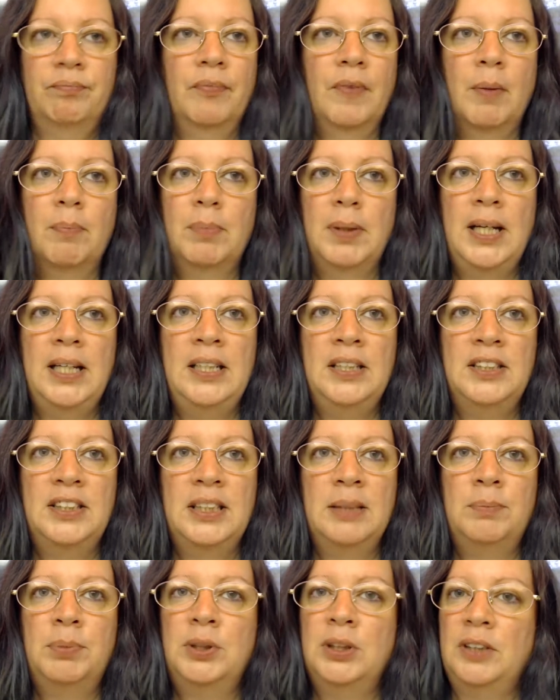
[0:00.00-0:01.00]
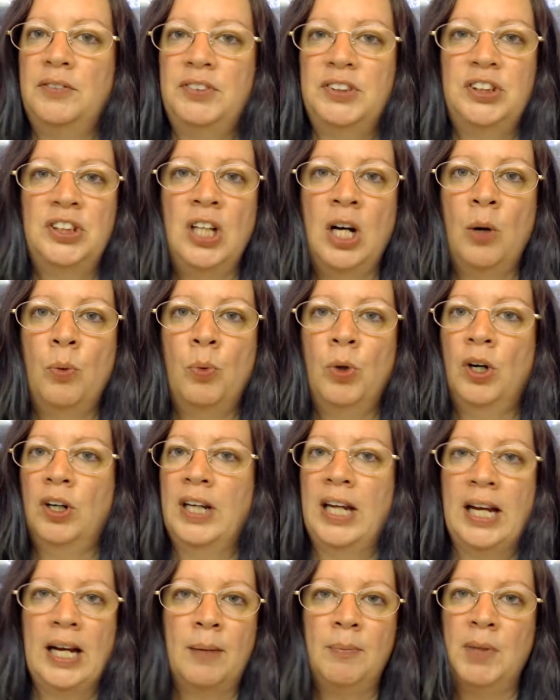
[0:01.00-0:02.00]
Plain and simple, if it's not
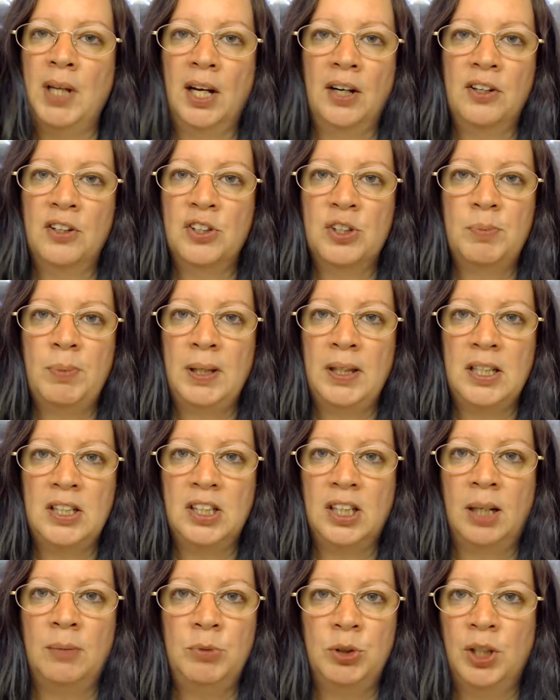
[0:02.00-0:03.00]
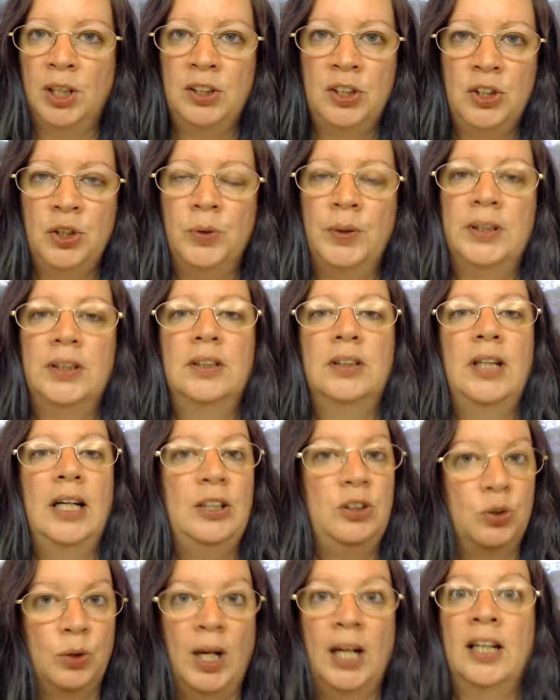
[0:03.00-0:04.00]
working, I'm not going to spend the time trying to do it and
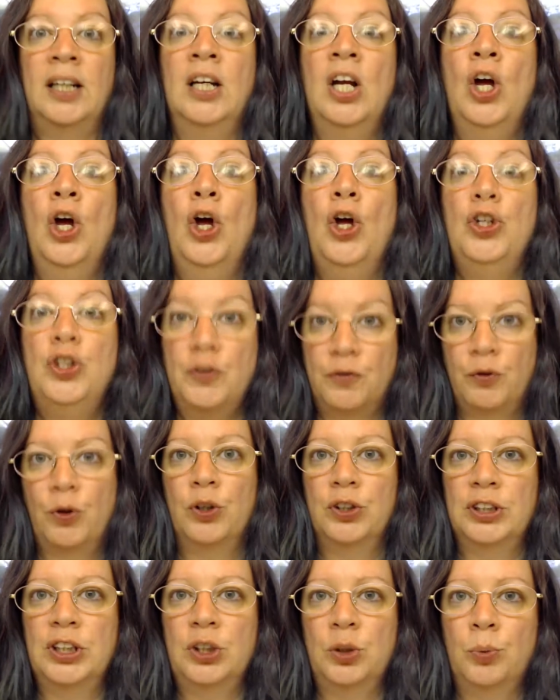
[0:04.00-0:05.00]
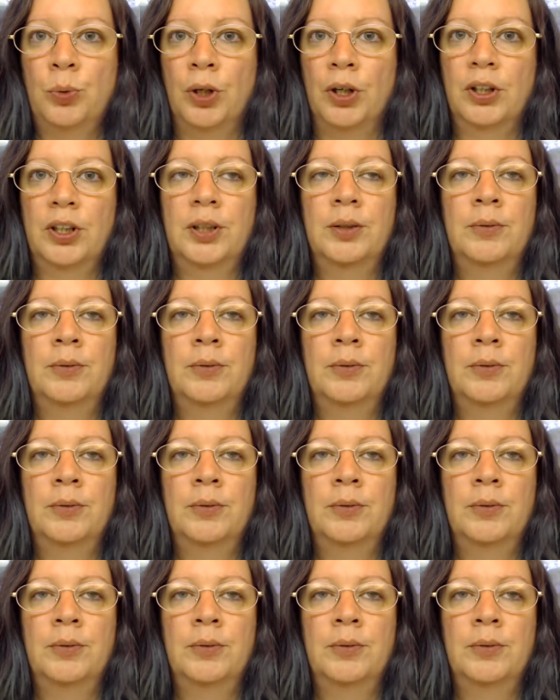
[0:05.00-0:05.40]
trying to force it to work.